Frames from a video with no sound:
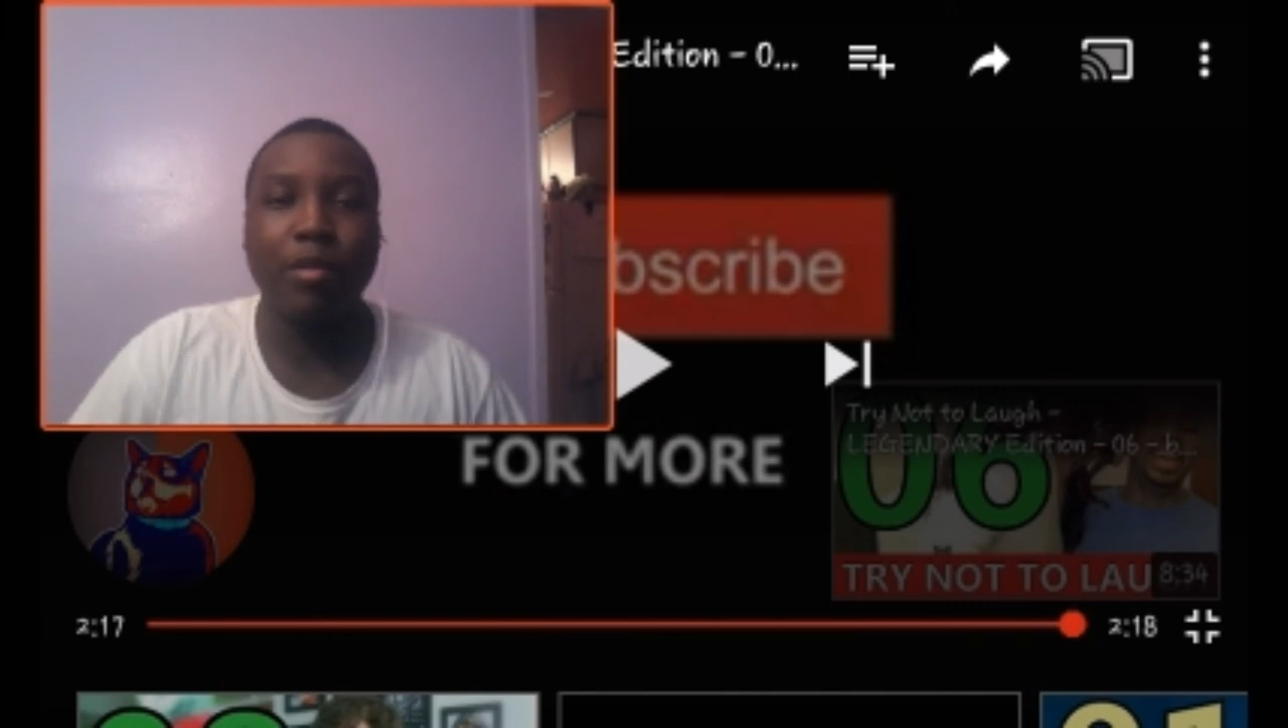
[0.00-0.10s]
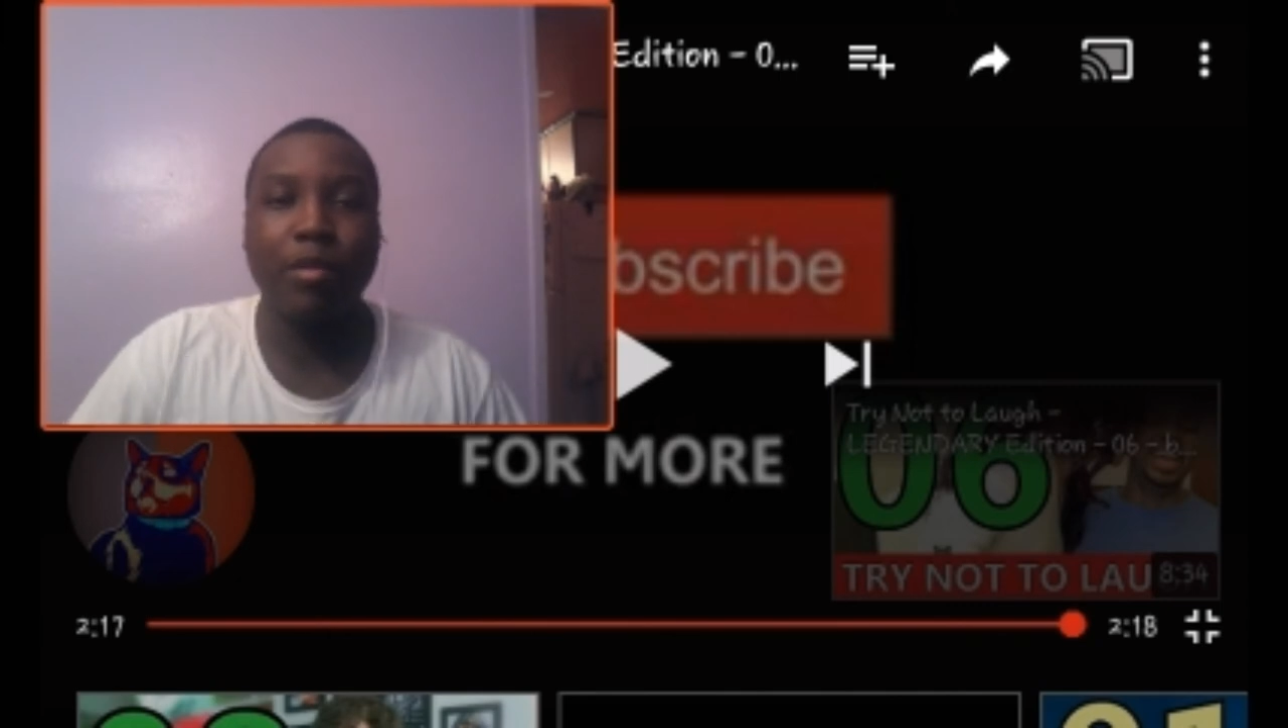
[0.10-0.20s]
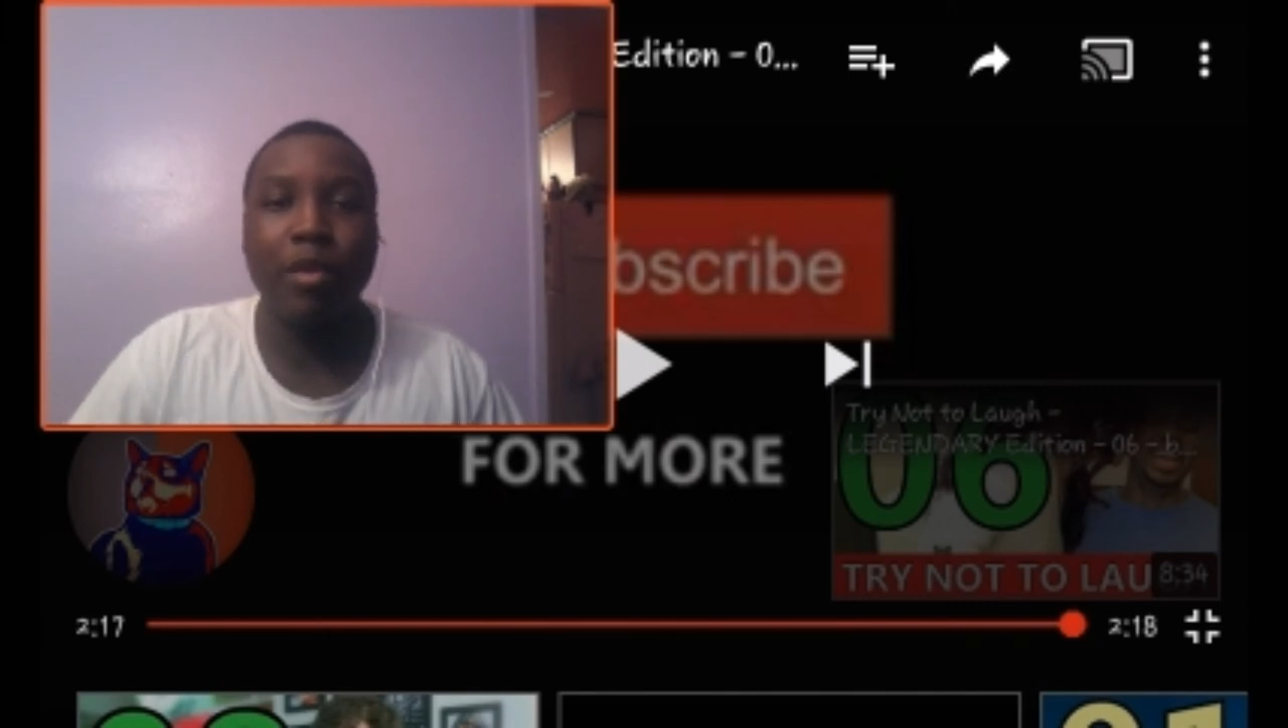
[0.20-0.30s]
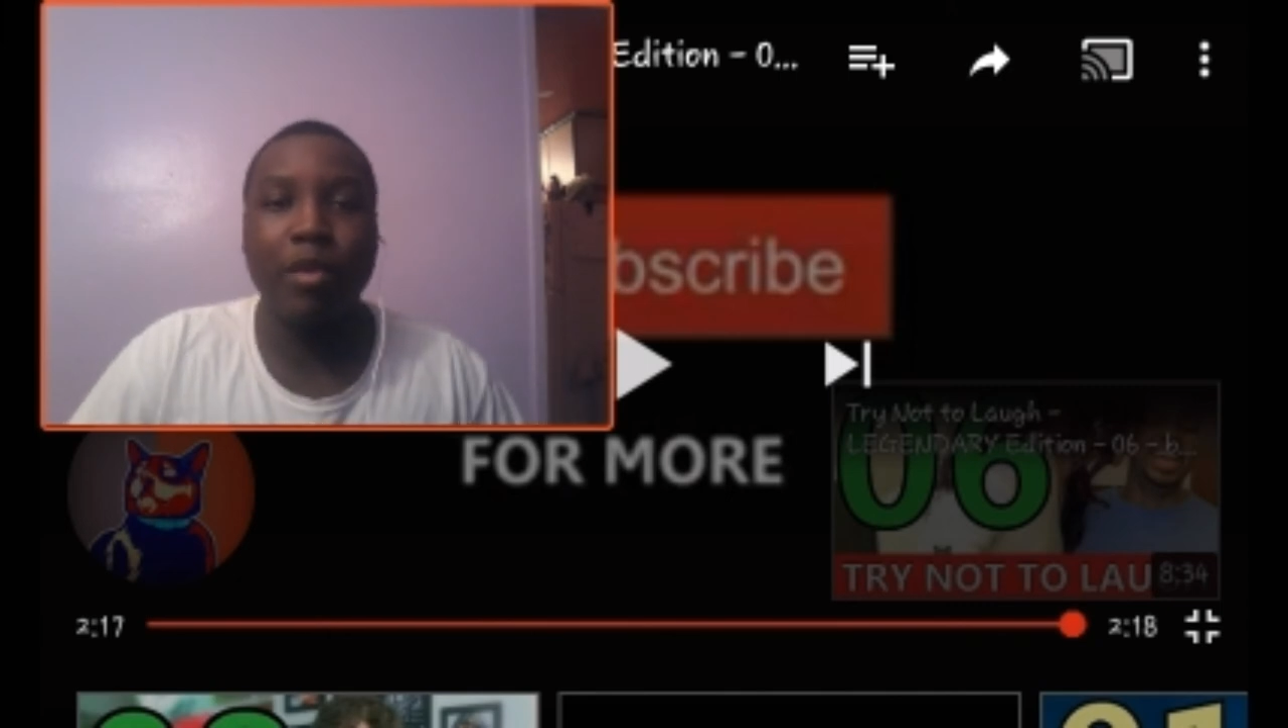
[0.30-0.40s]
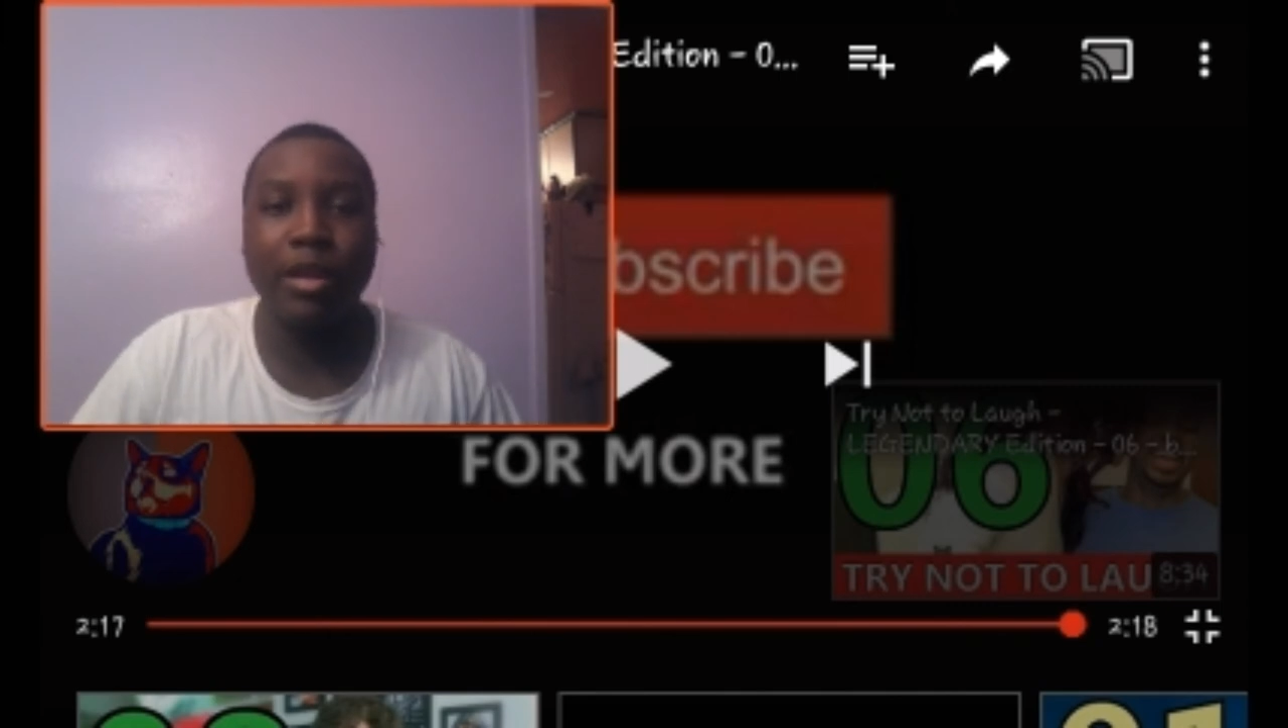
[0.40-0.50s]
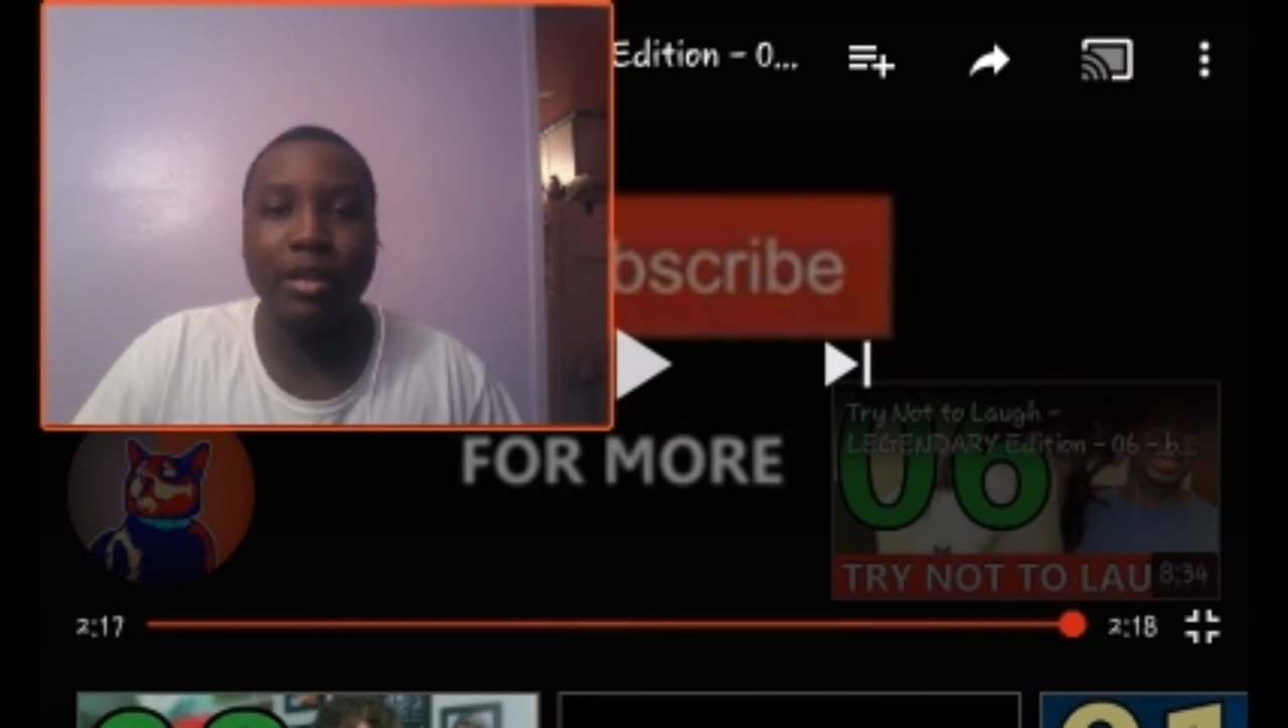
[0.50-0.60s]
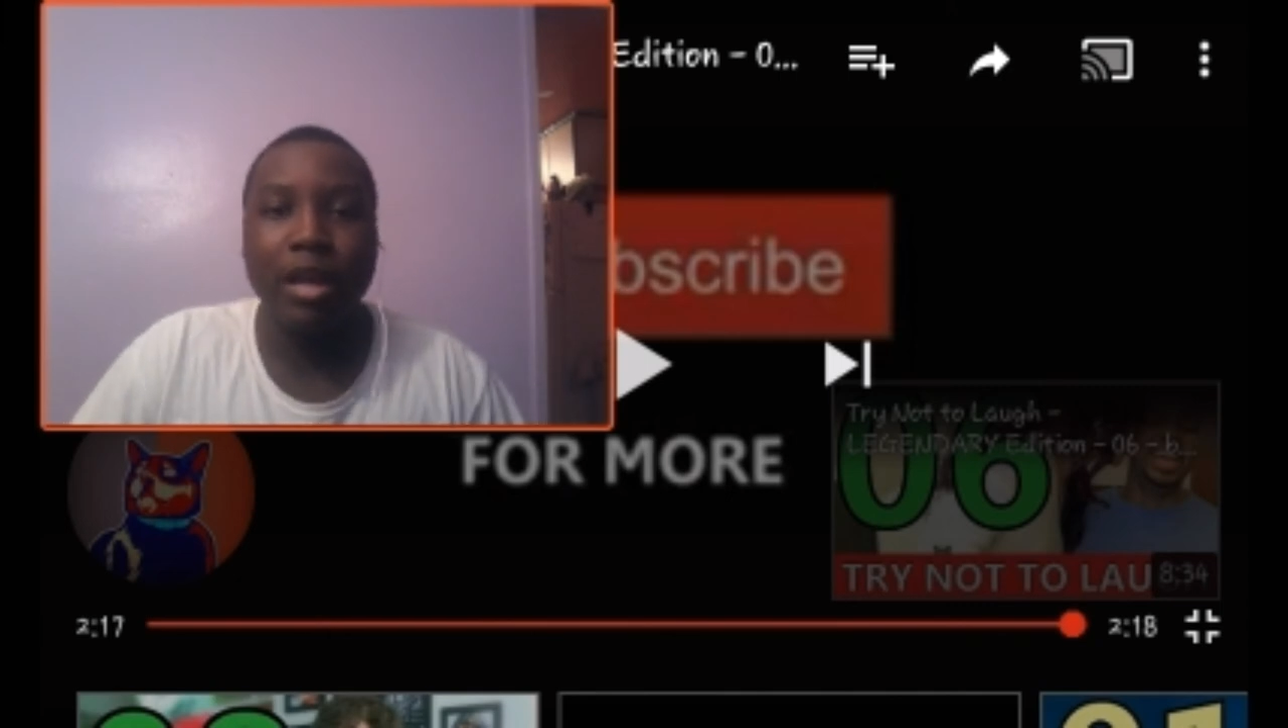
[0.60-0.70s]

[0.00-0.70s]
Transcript: The point is,